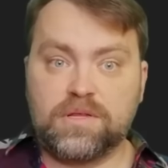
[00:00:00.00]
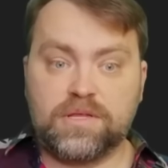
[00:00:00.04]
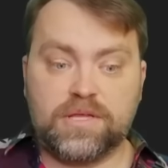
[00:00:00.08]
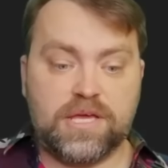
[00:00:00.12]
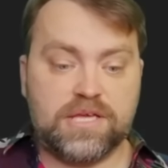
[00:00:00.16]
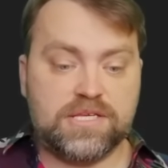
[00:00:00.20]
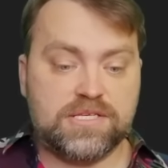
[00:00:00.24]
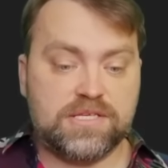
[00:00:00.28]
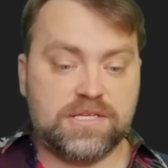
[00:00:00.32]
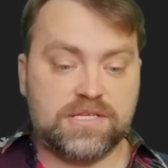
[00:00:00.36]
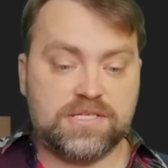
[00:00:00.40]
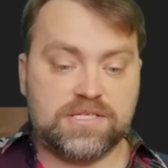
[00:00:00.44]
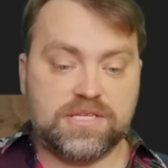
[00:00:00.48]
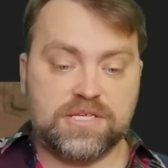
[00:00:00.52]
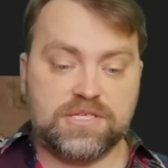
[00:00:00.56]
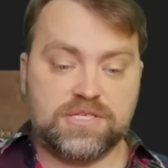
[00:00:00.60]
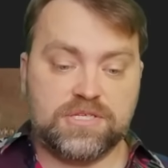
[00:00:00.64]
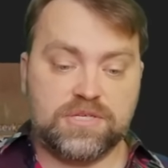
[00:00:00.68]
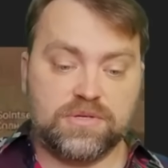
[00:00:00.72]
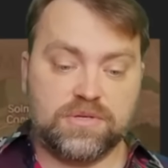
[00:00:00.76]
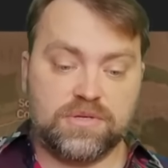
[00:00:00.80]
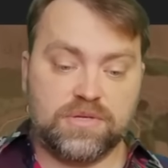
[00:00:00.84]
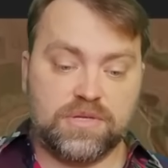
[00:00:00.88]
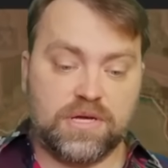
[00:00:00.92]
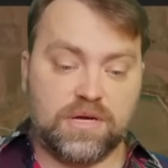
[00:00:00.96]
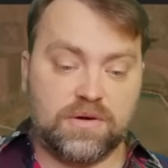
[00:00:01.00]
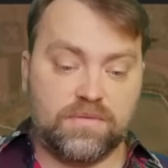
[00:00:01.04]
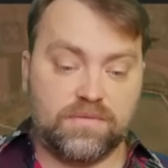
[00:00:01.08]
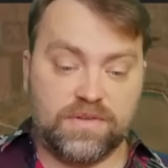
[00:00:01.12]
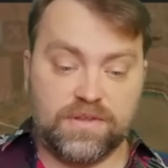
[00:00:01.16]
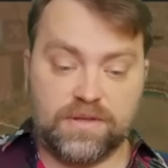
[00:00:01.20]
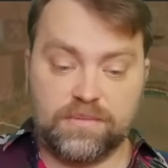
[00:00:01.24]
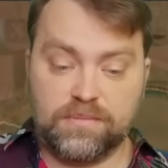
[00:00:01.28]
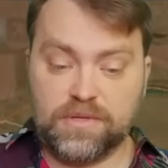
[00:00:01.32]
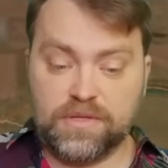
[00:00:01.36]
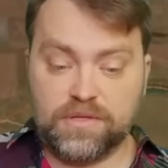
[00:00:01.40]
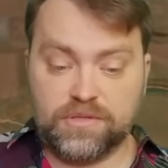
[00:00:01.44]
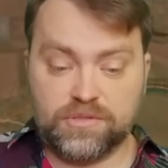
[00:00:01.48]
Well guys, let's continue now with
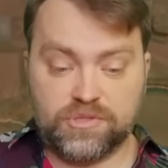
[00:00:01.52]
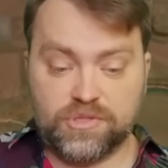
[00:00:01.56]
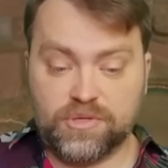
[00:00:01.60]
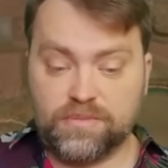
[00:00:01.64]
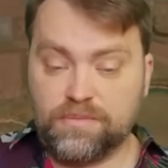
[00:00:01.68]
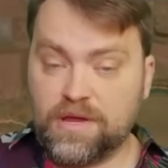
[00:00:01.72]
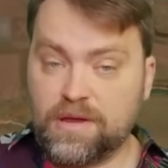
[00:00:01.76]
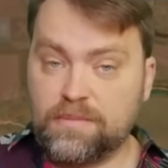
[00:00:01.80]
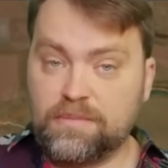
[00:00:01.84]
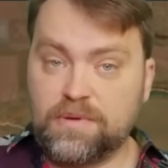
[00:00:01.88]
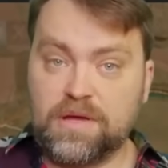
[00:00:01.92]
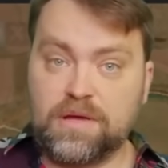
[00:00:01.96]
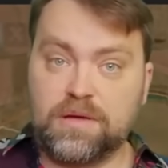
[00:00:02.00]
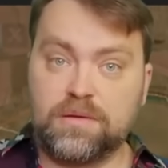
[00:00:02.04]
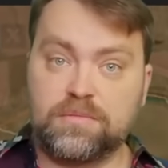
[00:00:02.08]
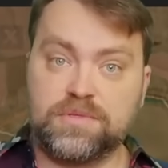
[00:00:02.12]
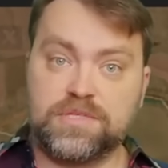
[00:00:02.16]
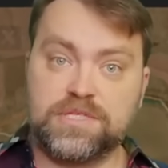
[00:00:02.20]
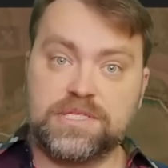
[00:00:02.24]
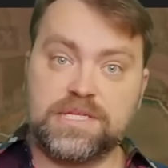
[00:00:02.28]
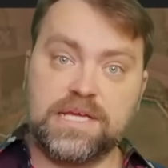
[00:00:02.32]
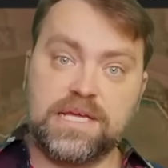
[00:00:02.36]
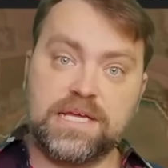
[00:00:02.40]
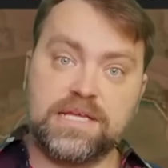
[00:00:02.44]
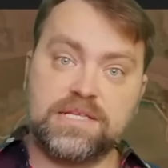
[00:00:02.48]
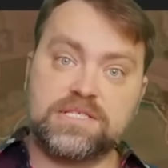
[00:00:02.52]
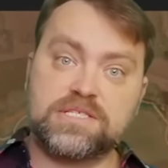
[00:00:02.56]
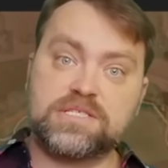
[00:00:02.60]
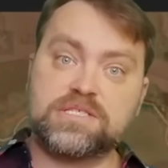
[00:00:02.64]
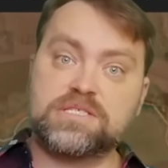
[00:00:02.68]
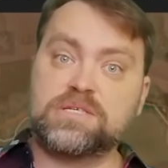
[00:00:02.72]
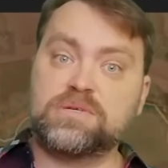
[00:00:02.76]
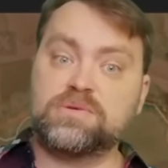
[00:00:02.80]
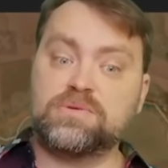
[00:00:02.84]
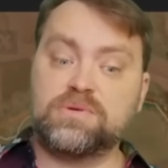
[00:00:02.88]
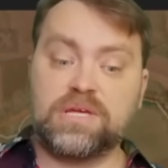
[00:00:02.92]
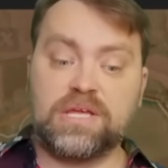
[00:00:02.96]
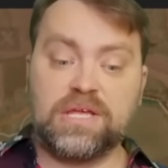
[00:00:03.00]
the military map updates.
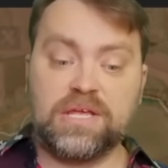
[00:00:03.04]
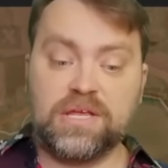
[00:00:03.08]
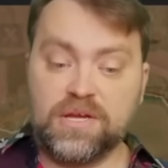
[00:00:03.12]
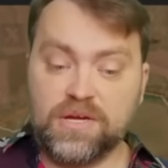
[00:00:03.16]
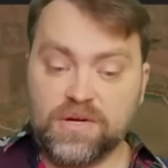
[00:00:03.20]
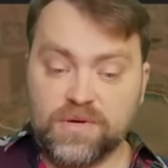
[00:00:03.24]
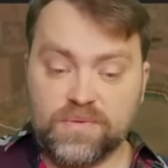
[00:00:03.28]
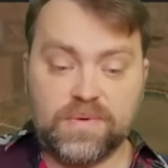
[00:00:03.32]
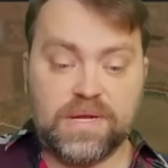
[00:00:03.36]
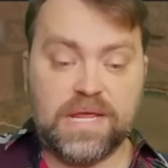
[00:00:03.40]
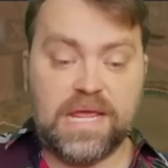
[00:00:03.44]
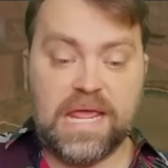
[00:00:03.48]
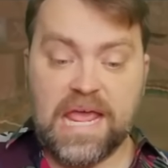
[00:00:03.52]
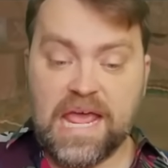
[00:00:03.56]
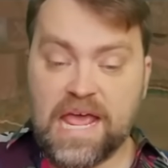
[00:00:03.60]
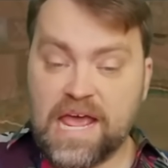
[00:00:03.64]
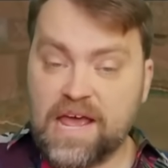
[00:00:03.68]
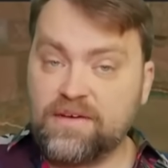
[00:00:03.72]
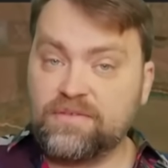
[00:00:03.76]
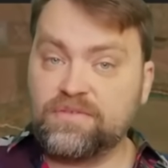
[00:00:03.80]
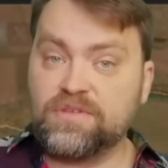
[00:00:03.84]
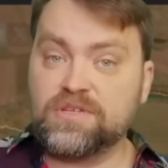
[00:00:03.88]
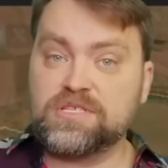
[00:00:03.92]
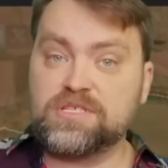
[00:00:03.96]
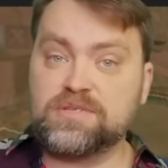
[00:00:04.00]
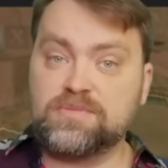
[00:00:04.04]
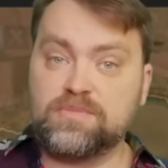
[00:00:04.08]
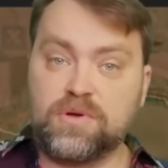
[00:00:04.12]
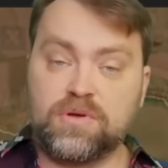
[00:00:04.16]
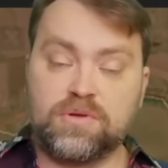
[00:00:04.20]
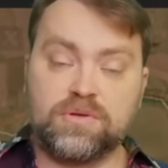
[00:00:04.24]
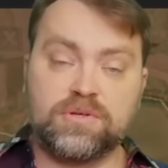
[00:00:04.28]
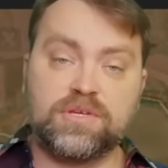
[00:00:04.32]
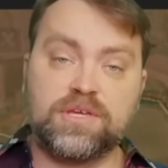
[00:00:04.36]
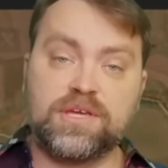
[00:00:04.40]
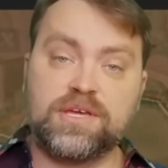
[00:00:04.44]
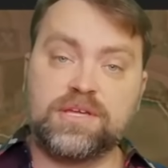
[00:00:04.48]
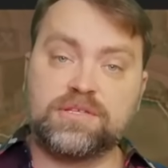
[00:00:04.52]
So here we have the
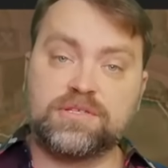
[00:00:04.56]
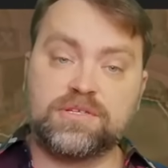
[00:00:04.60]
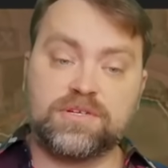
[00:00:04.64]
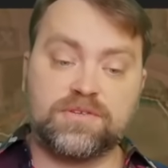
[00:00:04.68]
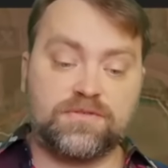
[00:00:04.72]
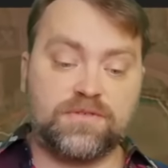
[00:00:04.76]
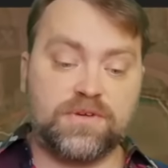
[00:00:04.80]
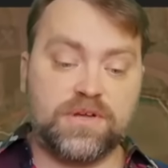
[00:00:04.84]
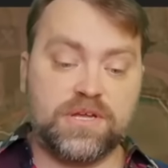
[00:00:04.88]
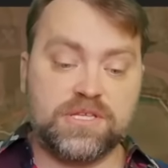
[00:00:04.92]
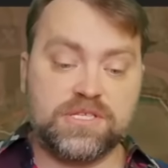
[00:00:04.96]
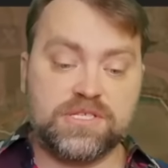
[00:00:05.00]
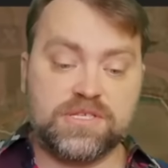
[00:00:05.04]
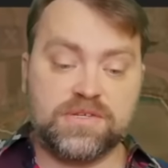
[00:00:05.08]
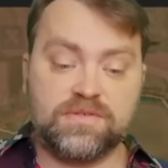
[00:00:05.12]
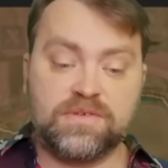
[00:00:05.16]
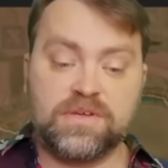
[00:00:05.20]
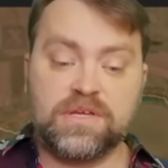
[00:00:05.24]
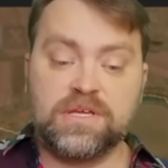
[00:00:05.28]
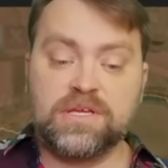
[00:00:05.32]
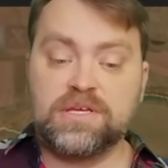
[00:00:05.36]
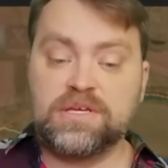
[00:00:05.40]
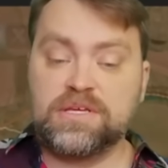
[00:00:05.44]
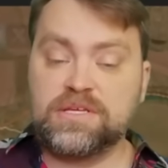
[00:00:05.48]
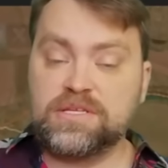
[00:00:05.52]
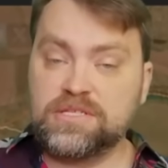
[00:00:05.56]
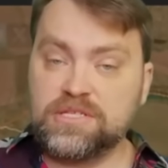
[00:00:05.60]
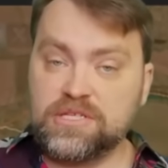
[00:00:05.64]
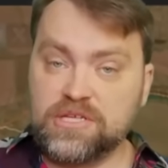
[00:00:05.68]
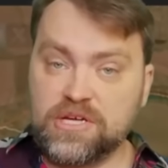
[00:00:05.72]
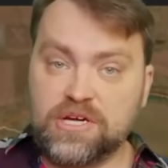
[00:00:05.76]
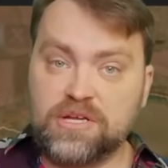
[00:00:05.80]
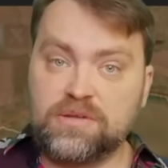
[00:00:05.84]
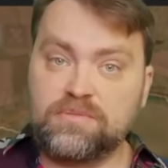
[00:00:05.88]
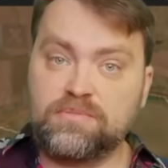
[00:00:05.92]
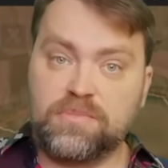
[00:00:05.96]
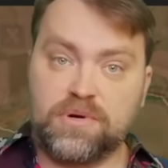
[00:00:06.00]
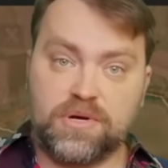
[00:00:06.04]
small counteroffensive
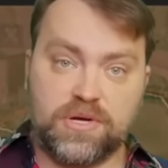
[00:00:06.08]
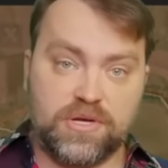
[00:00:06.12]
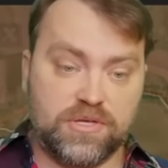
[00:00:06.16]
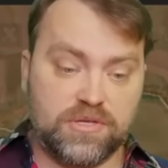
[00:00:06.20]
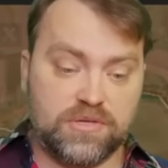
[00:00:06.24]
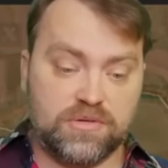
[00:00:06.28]
done by